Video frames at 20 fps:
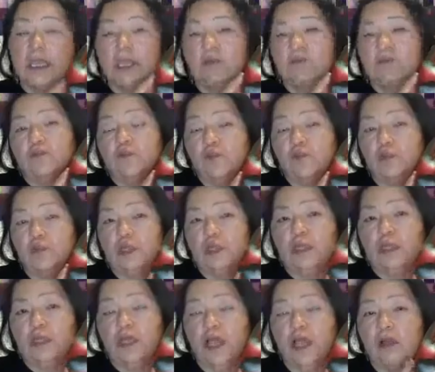And for
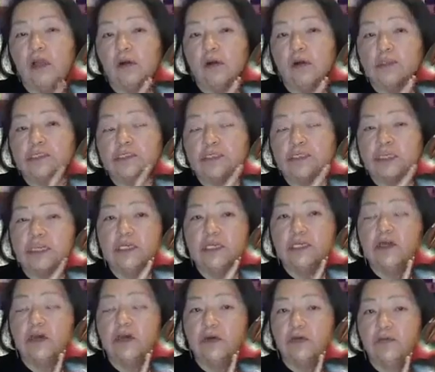me, I always
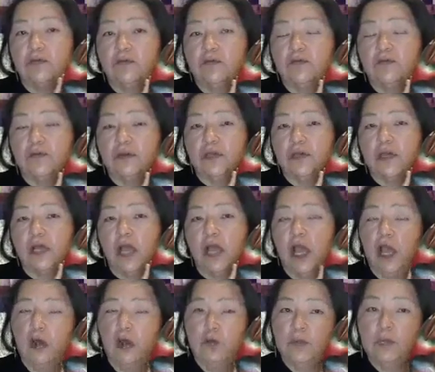think of
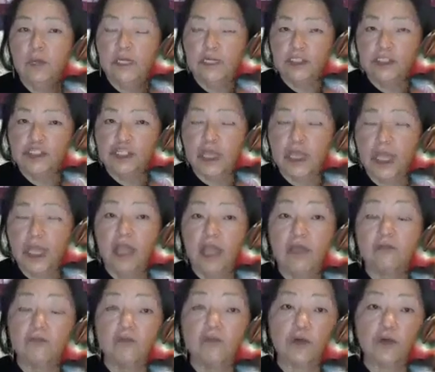how much I
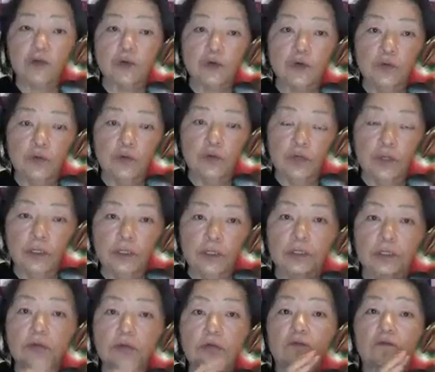have learned
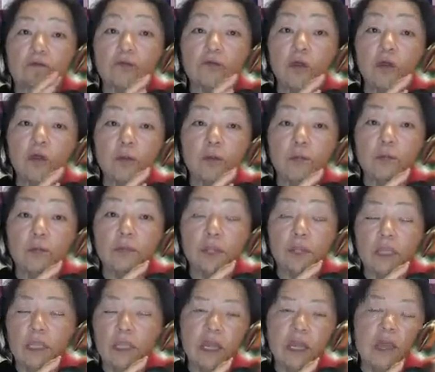
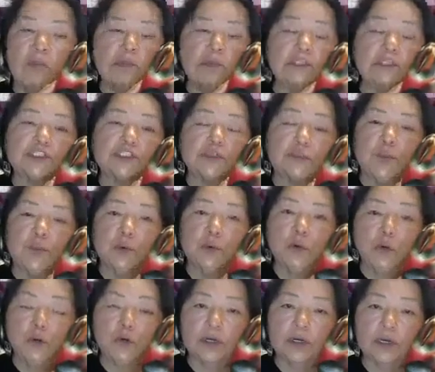from and how much
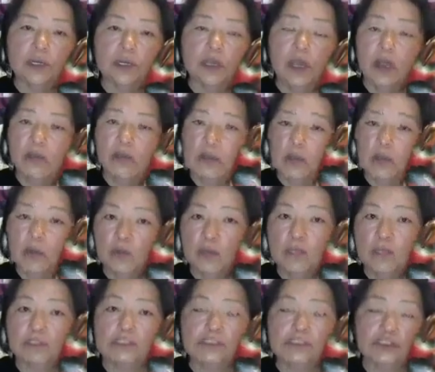support on my
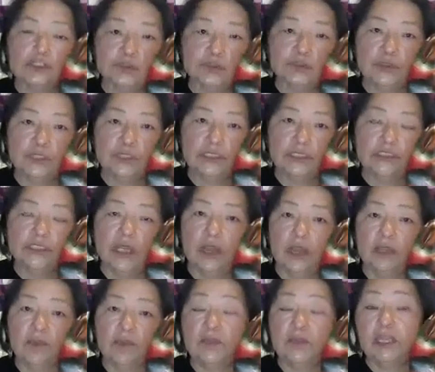wellness journey,
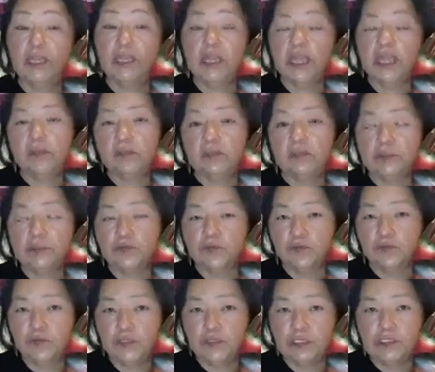being able to
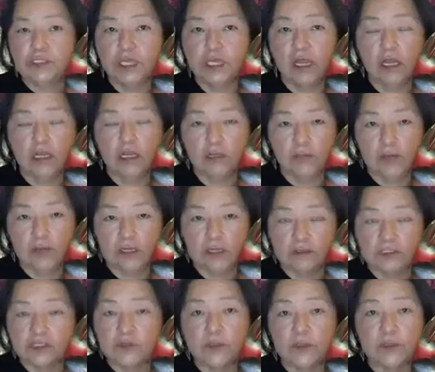freely talk
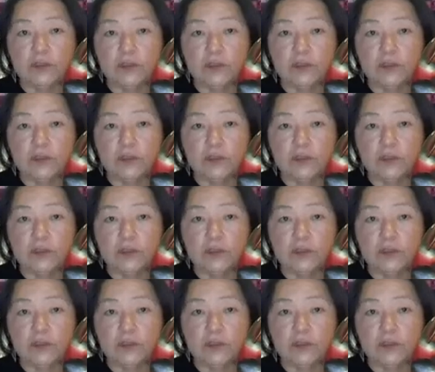about